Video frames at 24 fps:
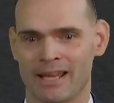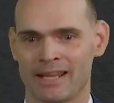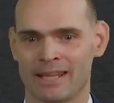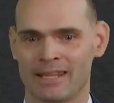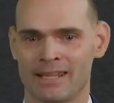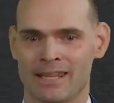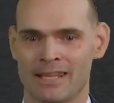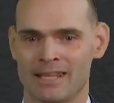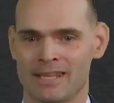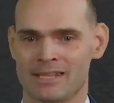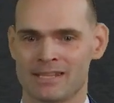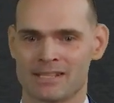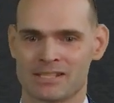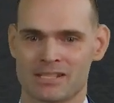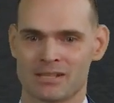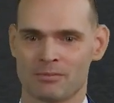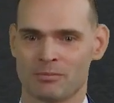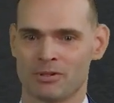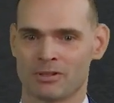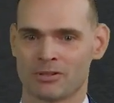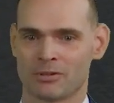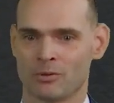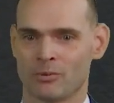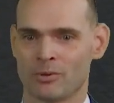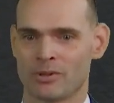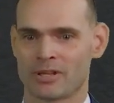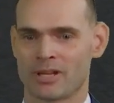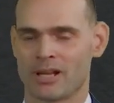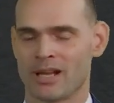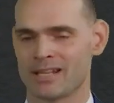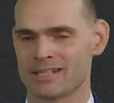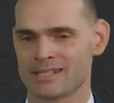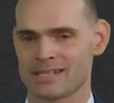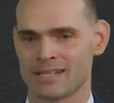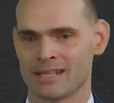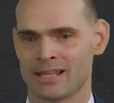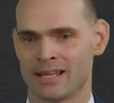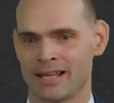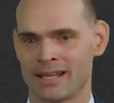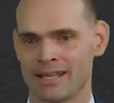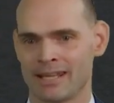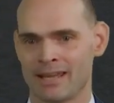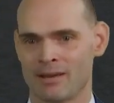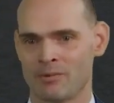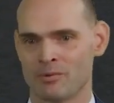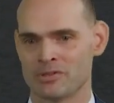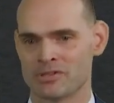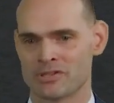And then similar with
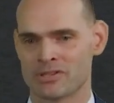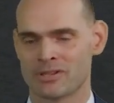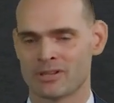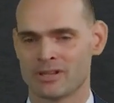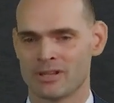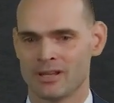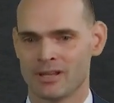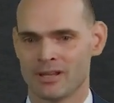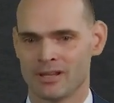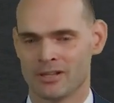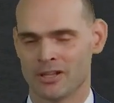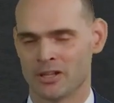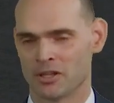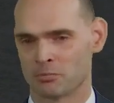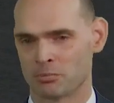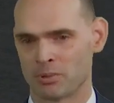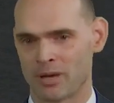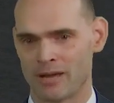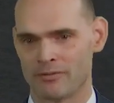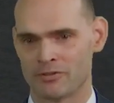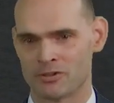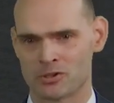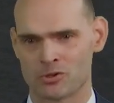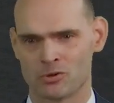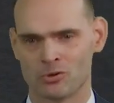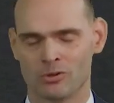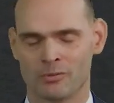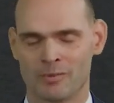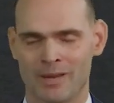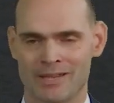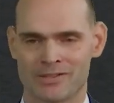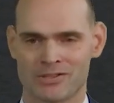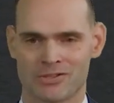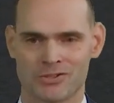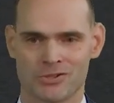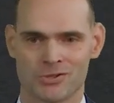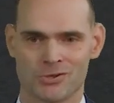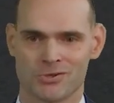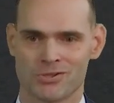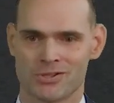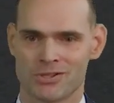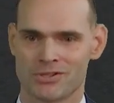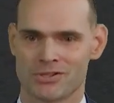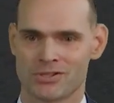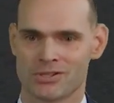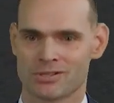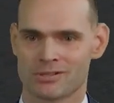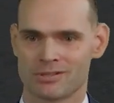Considine, that was another private school in
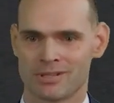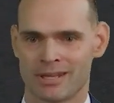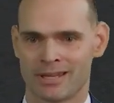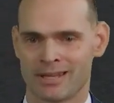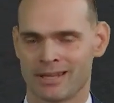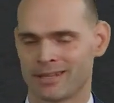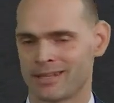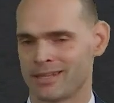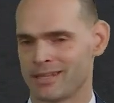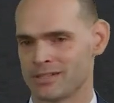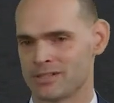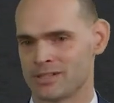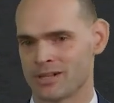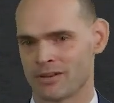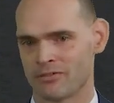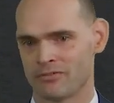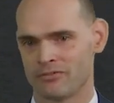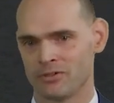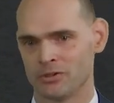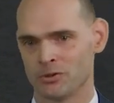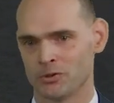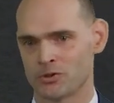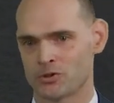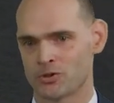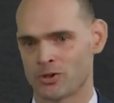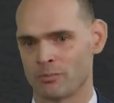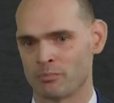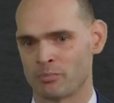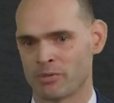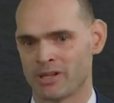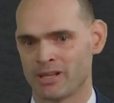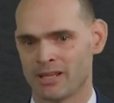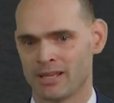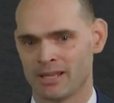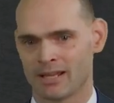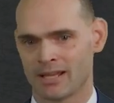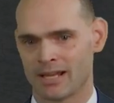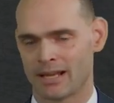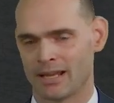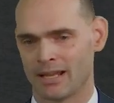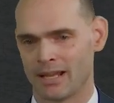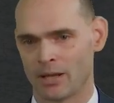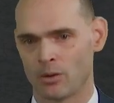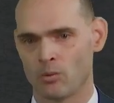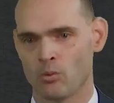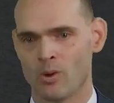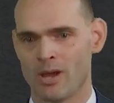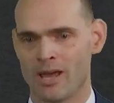Massachusetts, kids on a field trip kind of
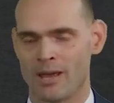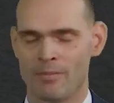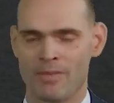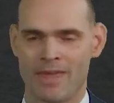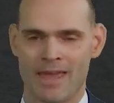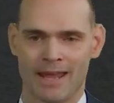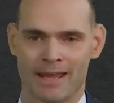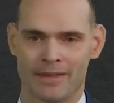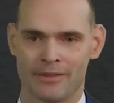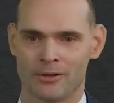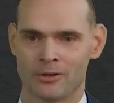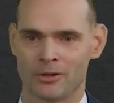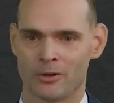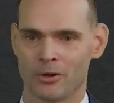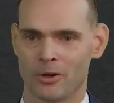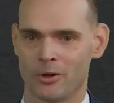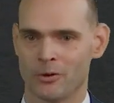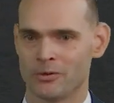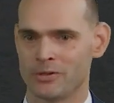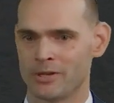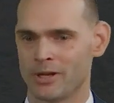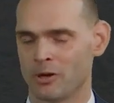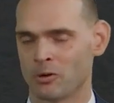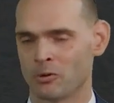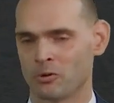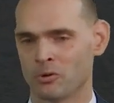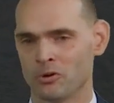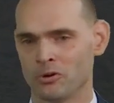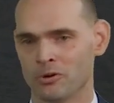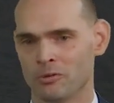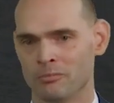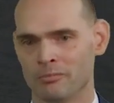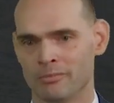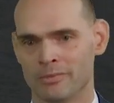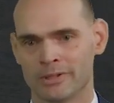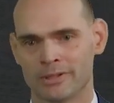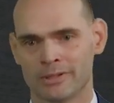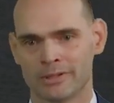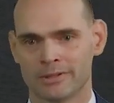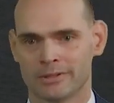like Webb, they had their own hotel room.